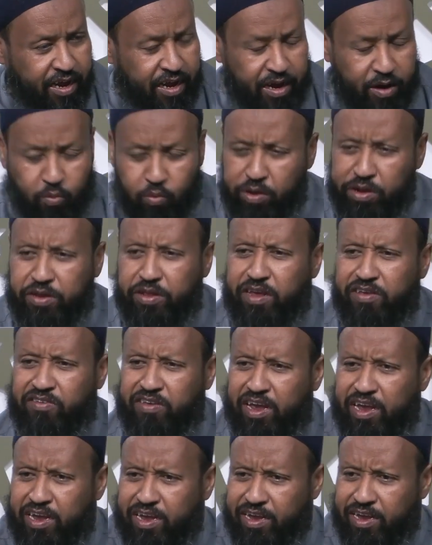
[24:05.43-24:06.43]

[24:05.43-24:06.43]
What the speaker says: What did they say?